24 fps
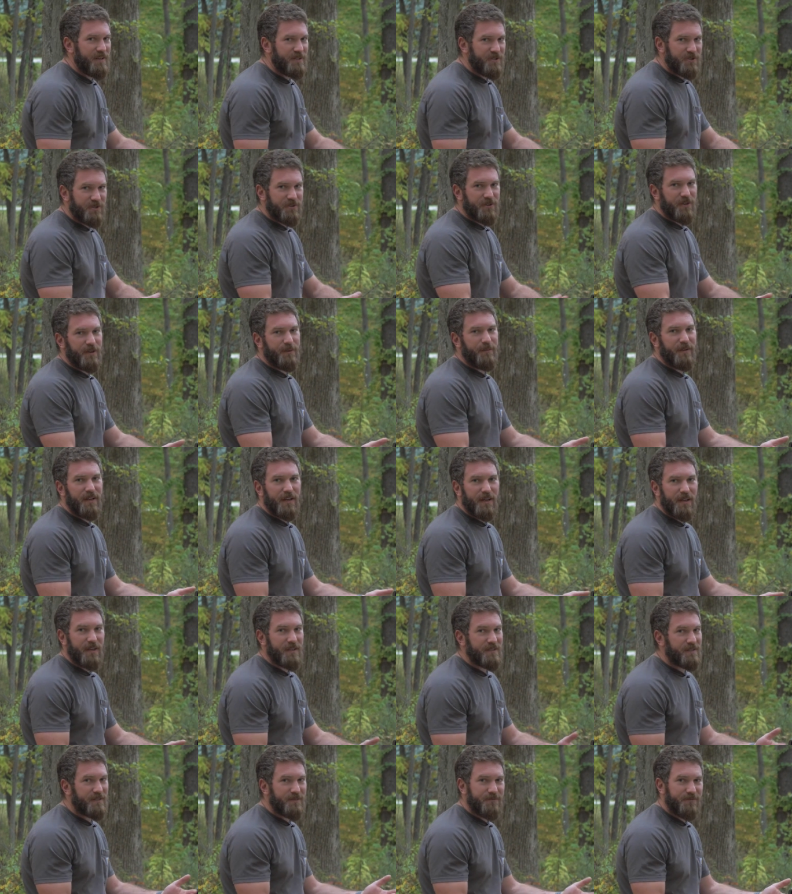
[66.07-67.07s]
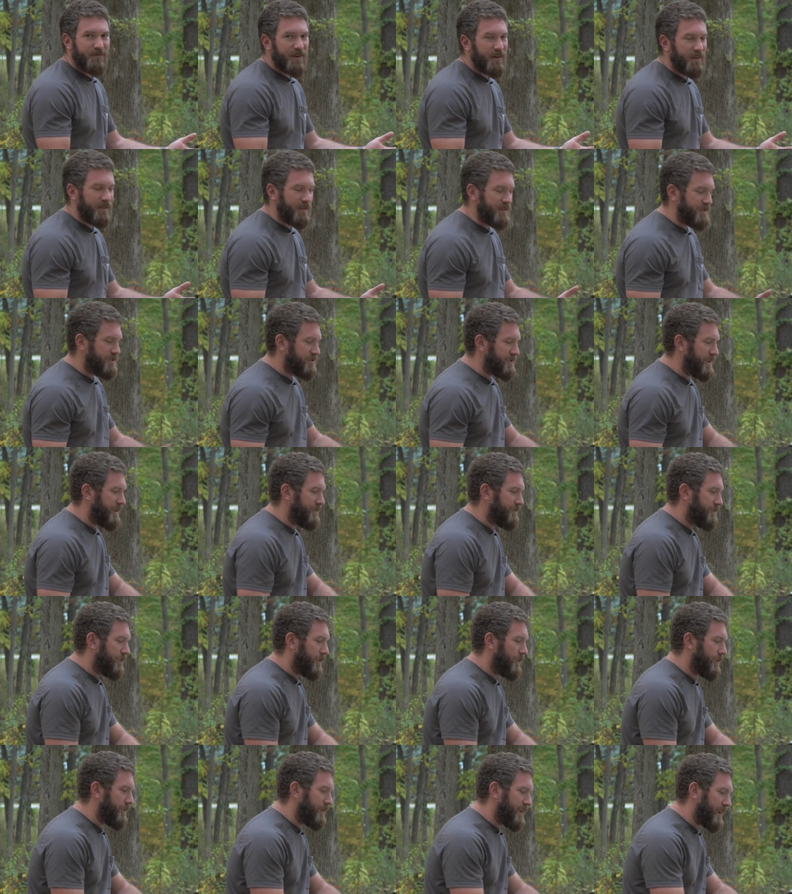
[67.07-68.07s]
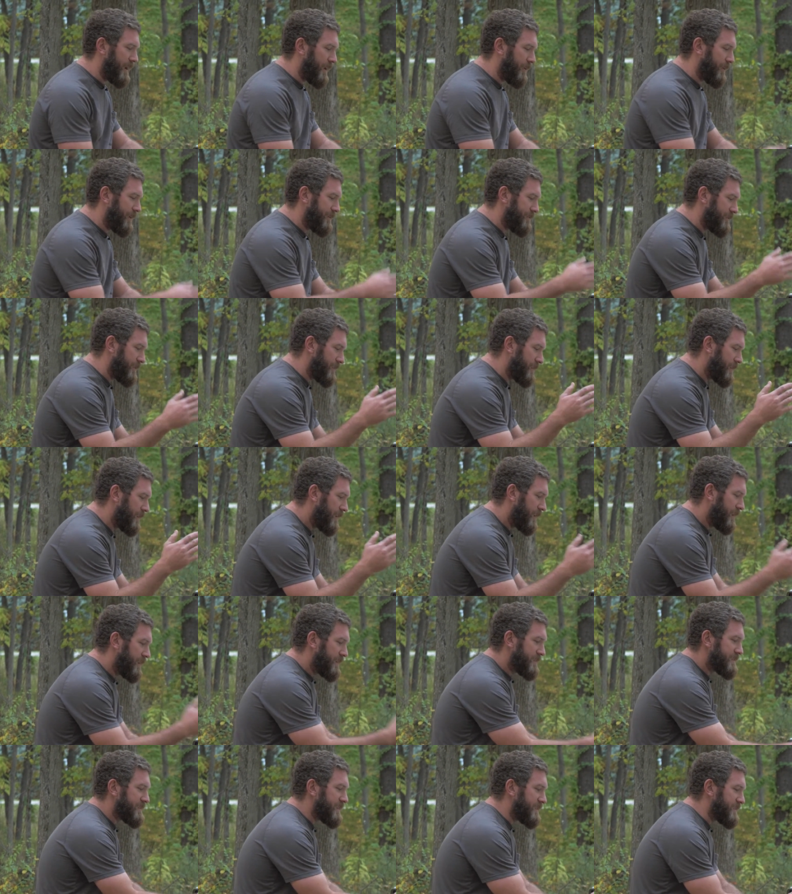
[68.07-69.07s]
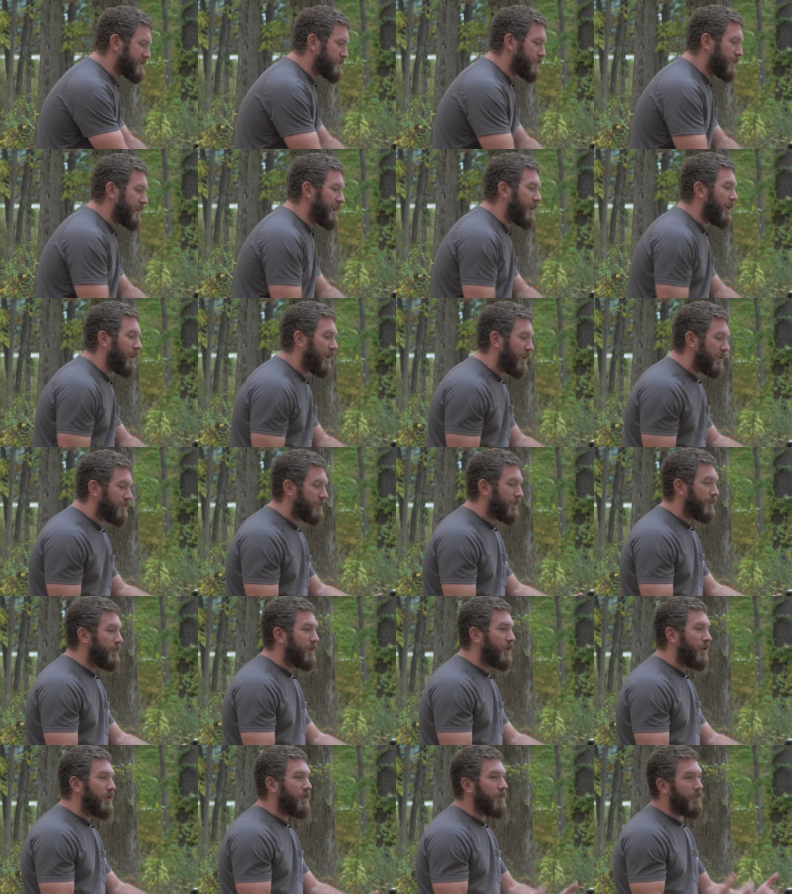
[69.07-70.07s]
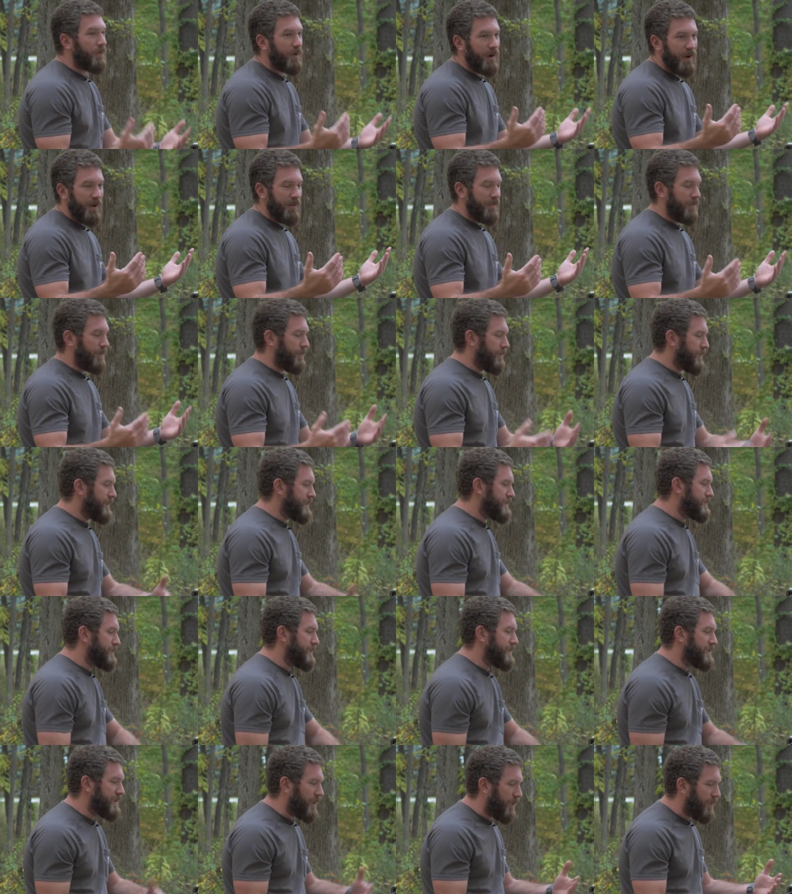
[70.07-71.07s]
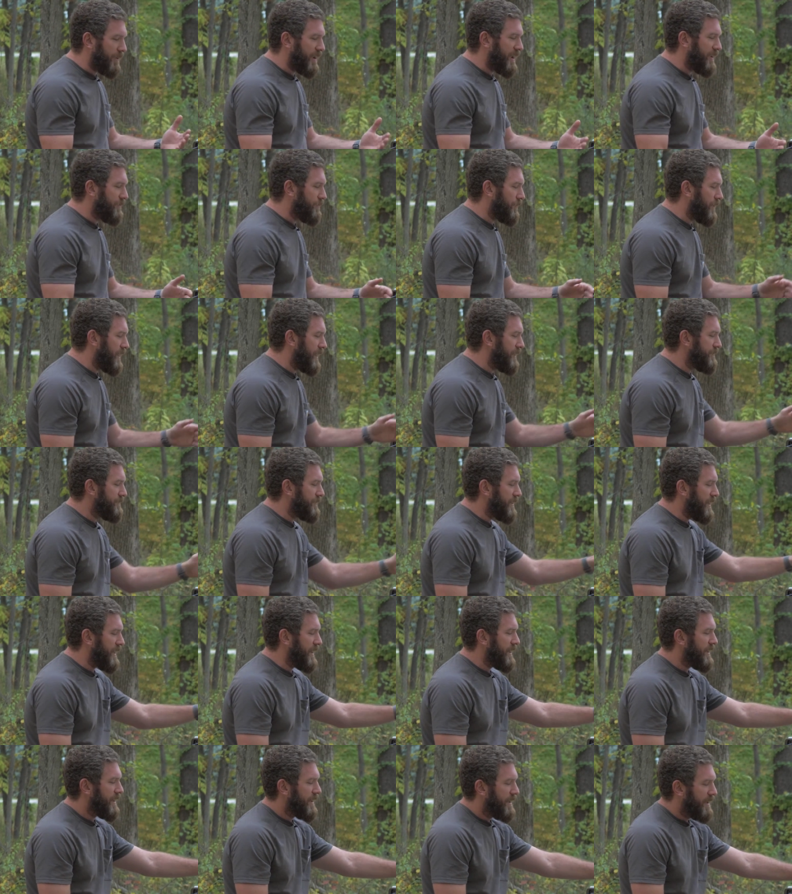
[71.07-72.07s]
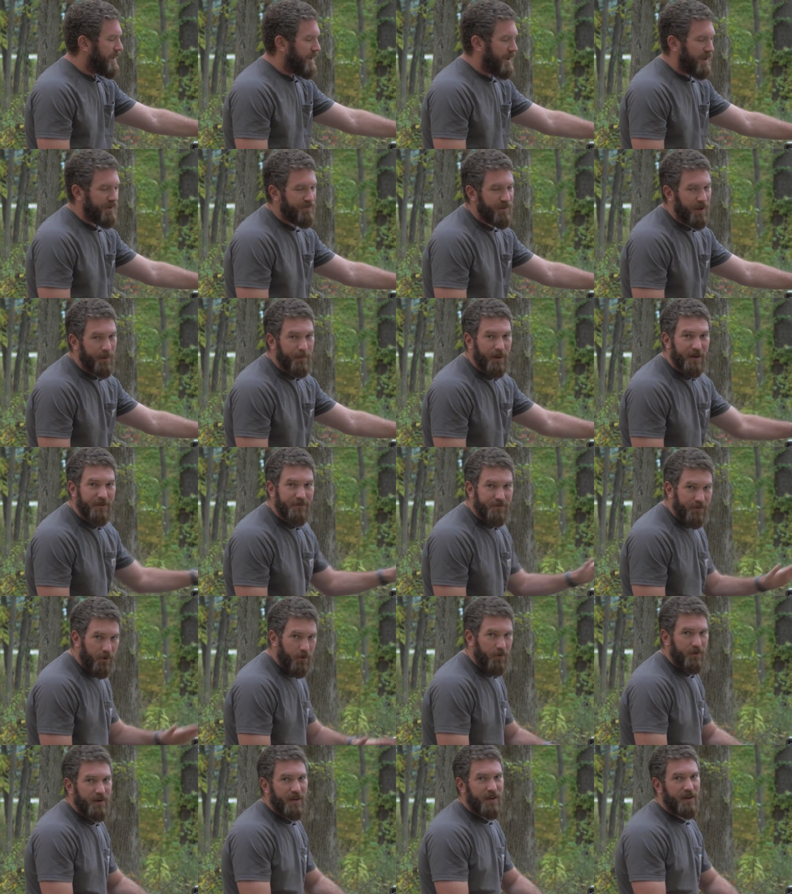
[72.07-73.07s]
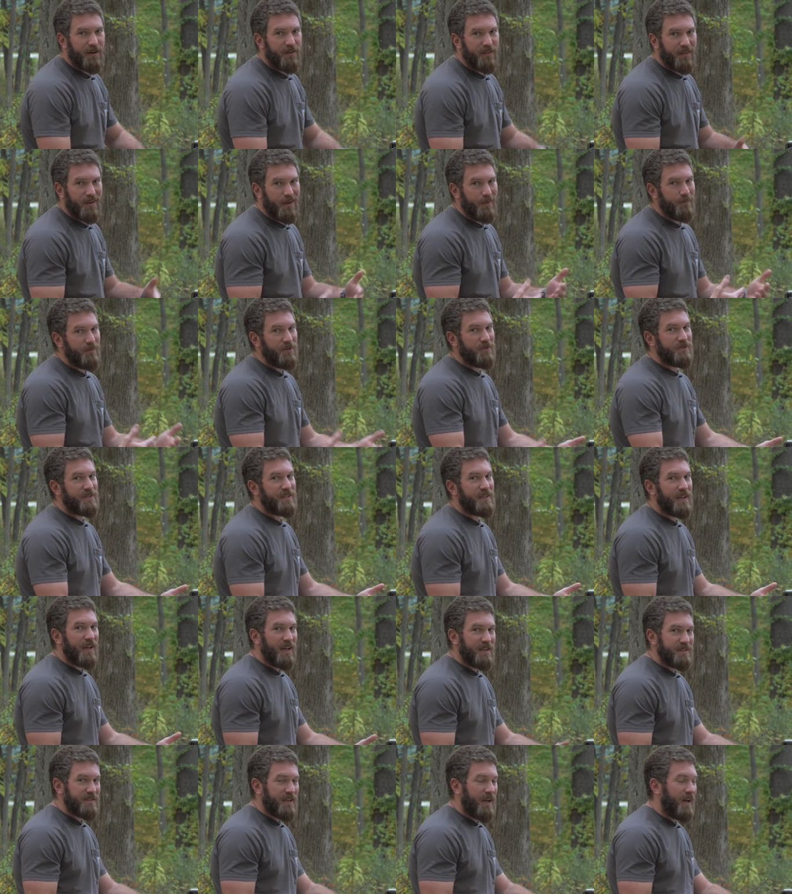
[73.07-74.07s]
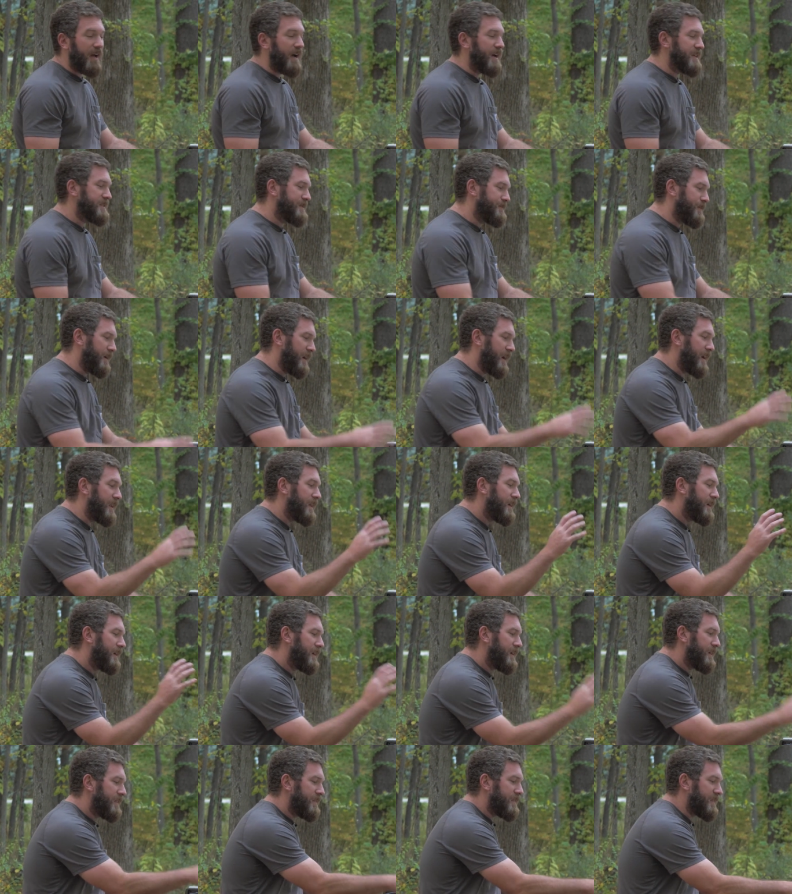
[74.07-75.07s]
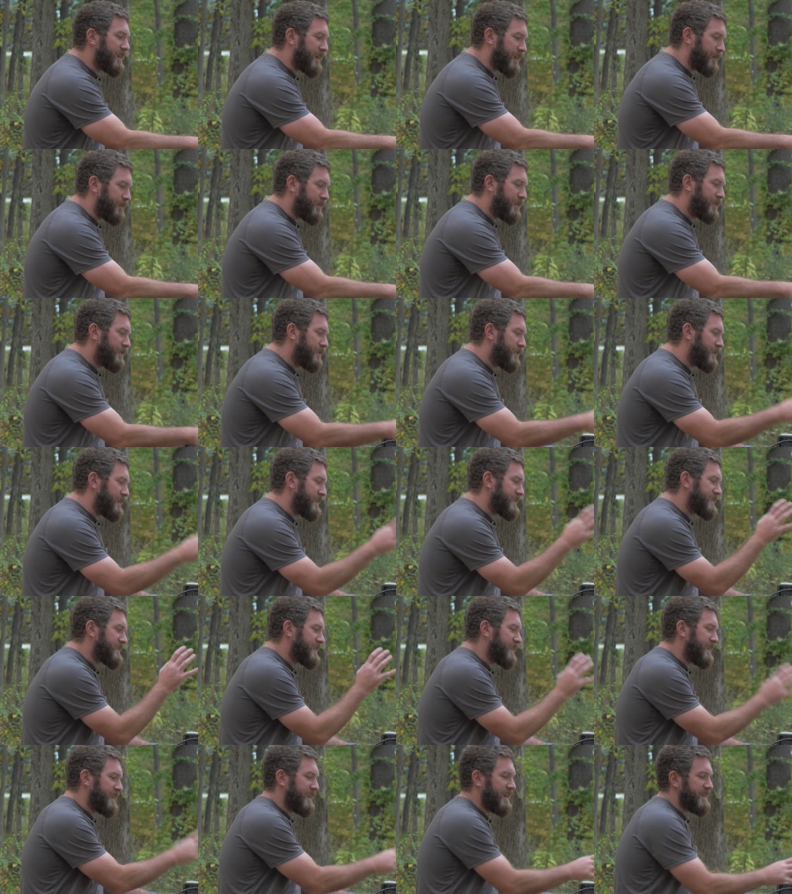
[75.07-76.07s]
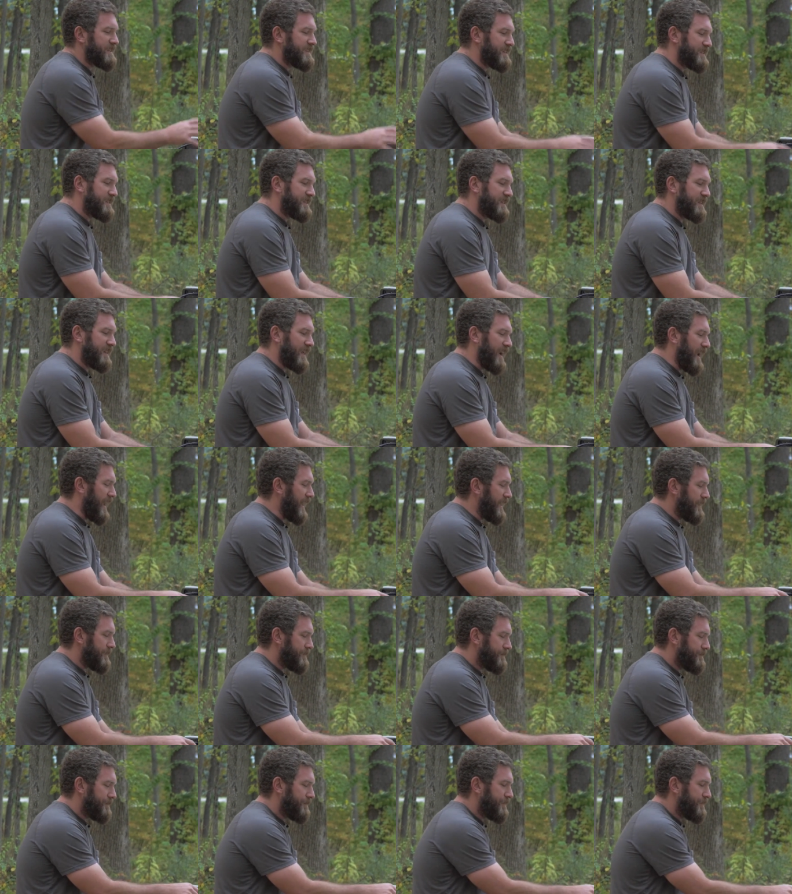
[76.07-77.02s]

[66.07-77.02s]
and streaming is fairly straightforward. However, since we are remote, we're out in the woods, we don't have Wi-Fi, I've got my phone here that I'm using as a hotspot. The computer is connected to that.